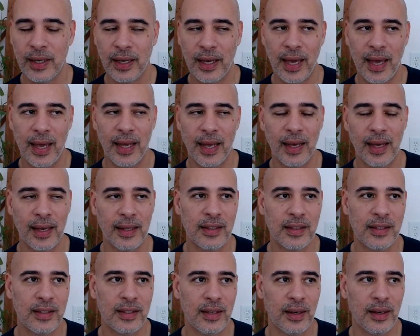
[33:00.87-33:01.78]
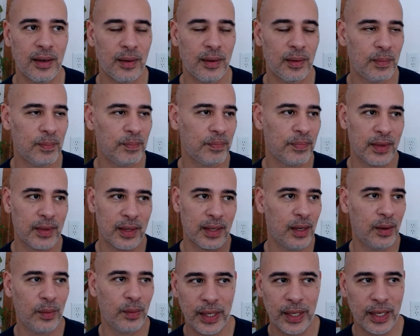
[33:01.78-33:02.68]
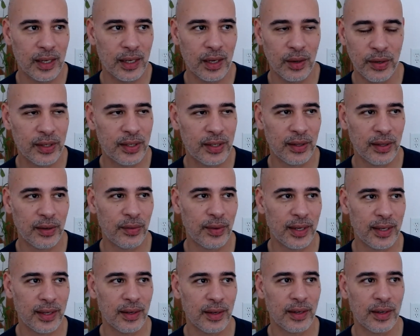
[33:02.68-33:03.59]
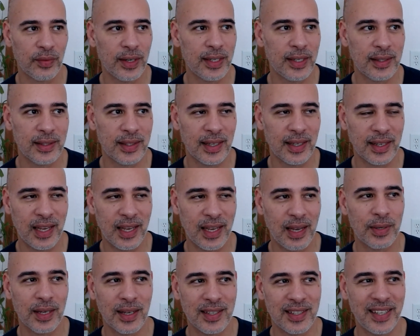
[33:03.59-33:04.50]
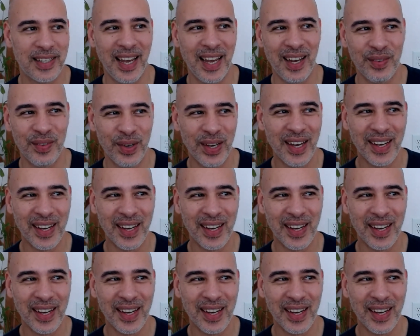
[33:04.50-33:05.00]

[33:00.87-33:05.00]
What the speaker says: And so, we can go into the reasons that keeps us safe.